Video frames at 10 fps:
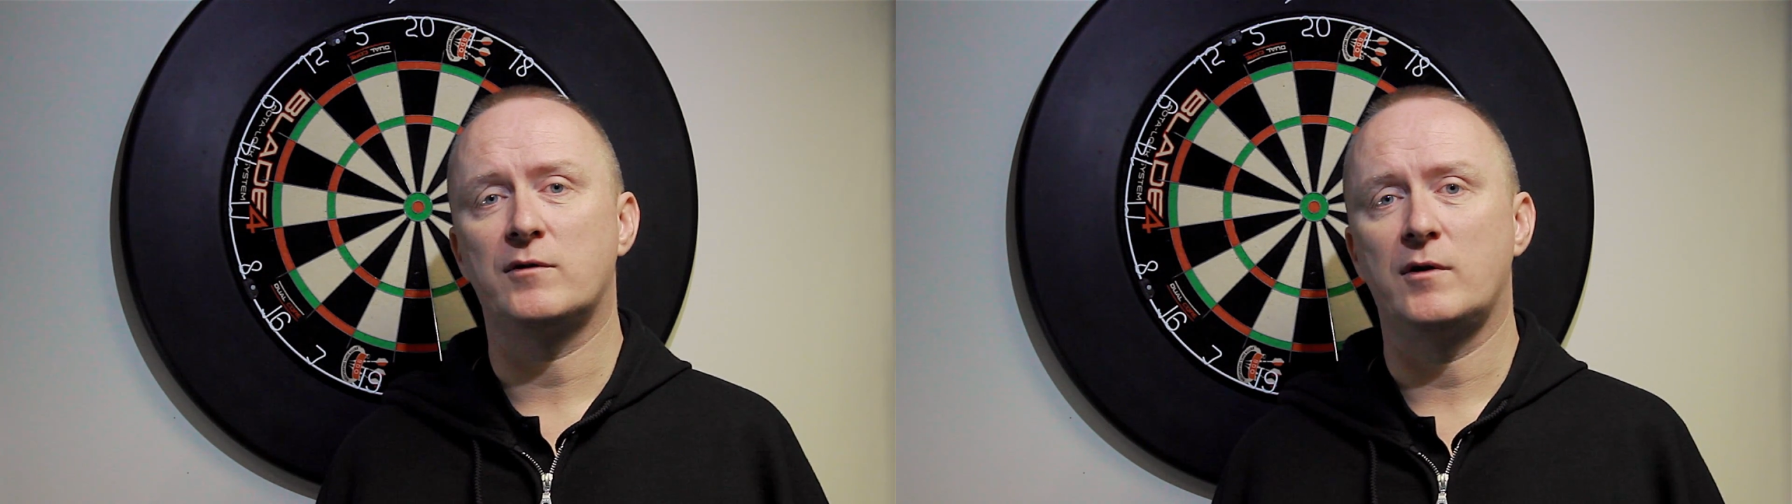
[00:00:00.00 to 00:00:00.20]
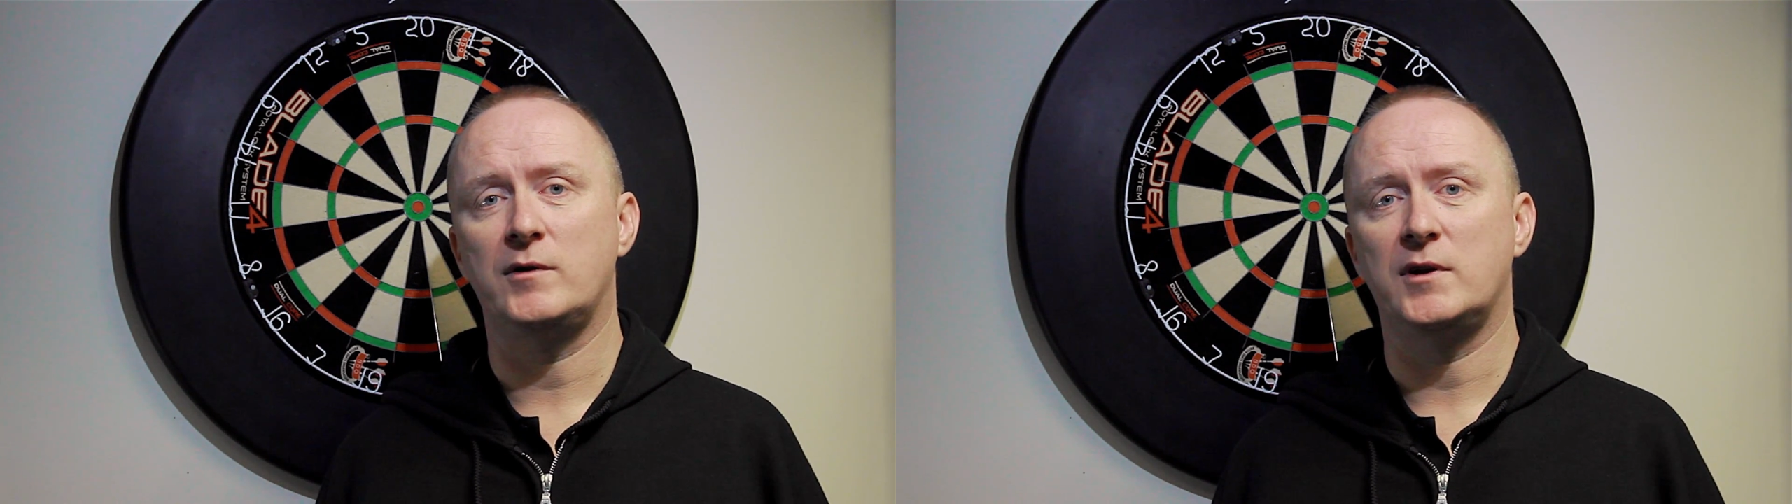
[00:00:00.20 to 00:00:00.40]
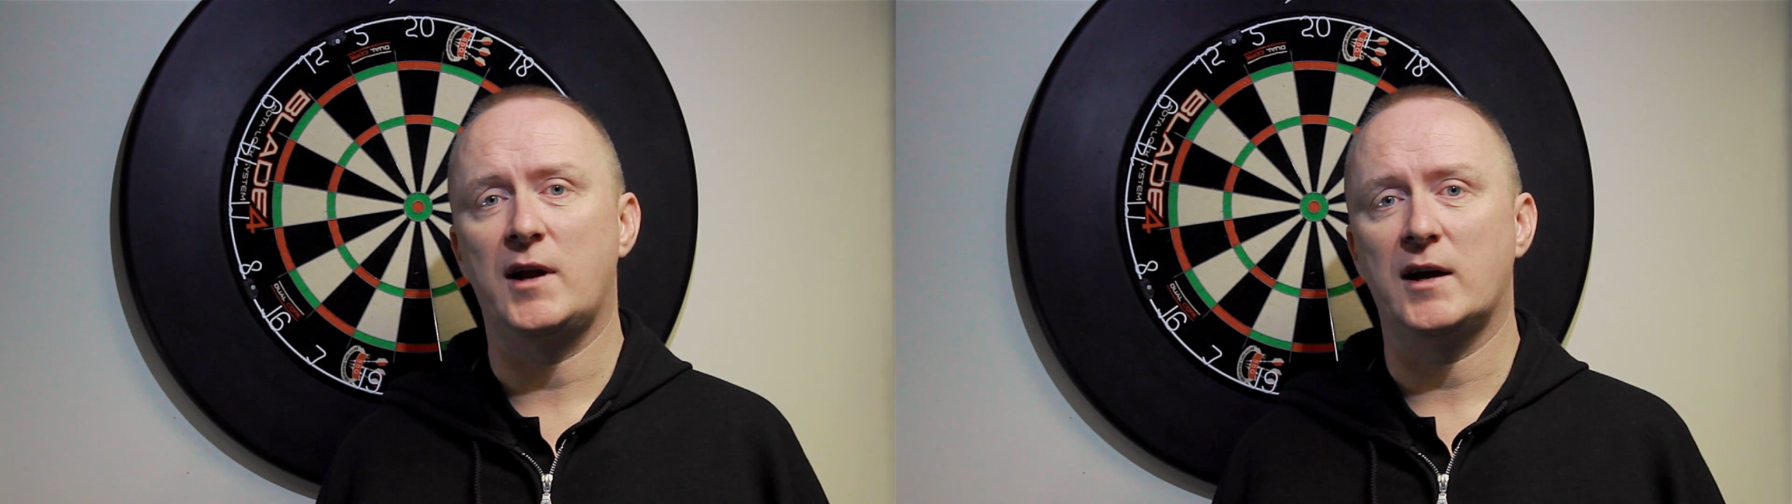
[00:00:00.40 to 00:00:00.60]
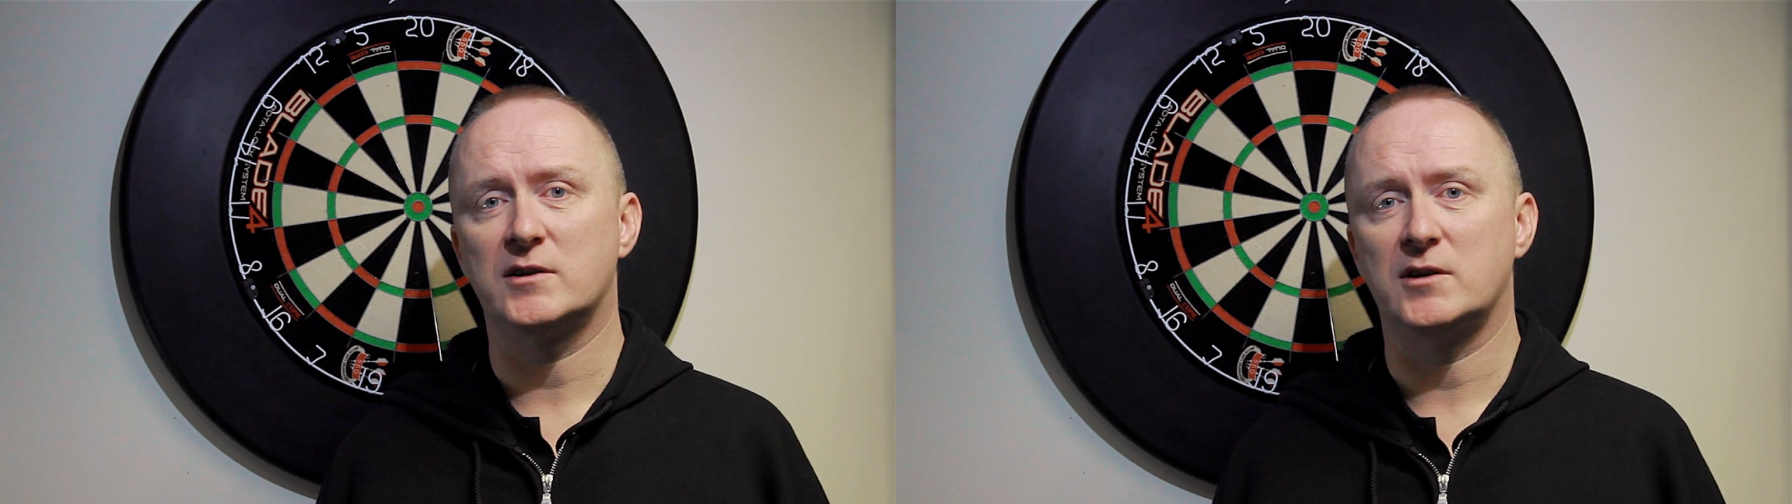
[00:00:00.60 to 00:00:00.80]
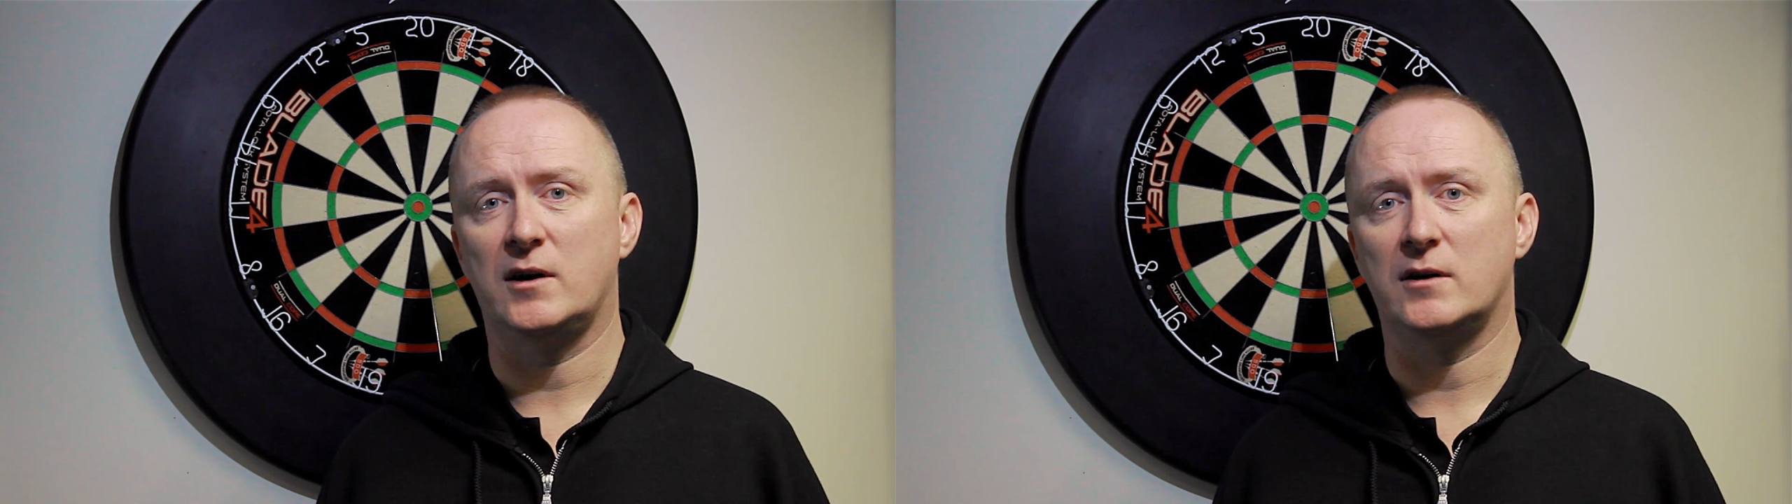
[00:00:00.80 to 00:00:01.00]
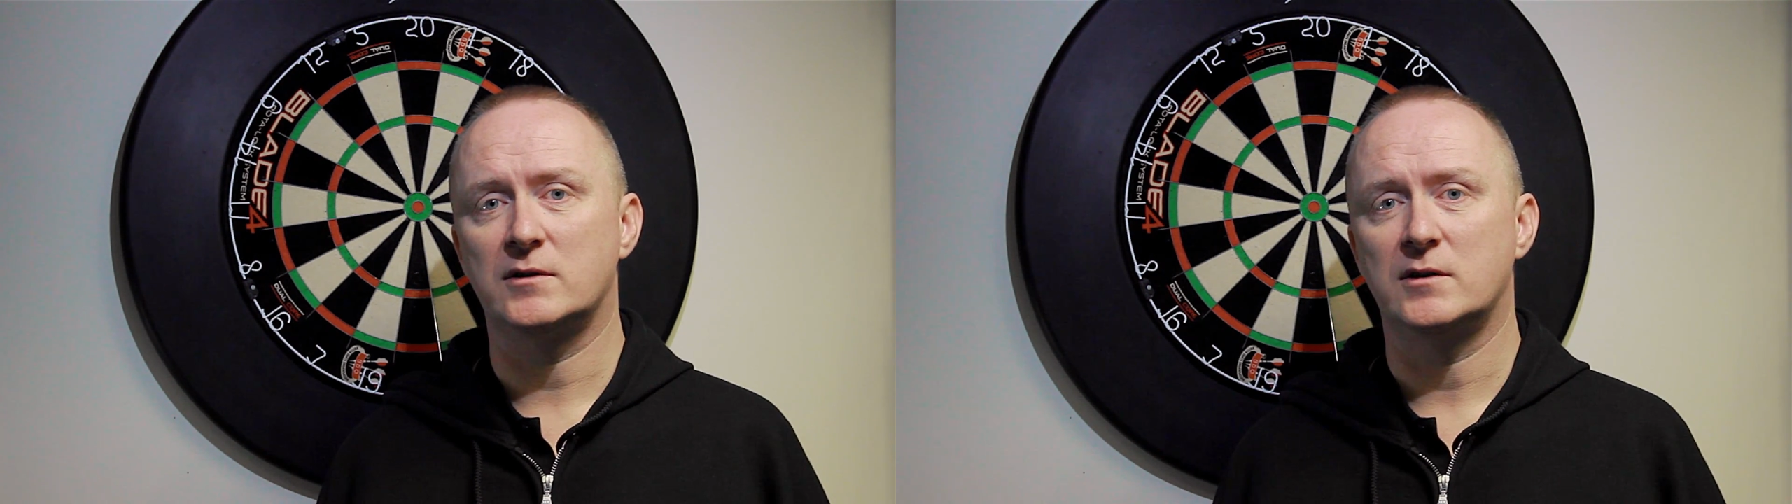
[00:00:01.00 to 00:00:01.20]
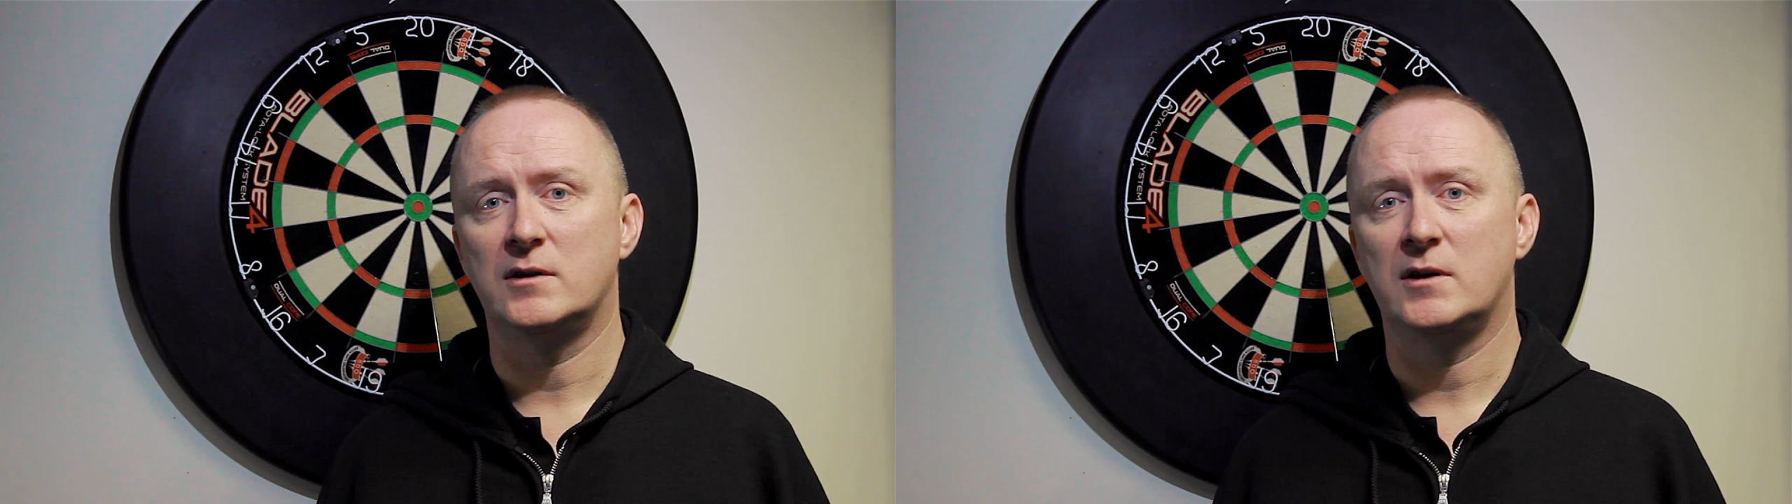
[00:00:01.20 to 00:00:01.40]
throwing your next dart,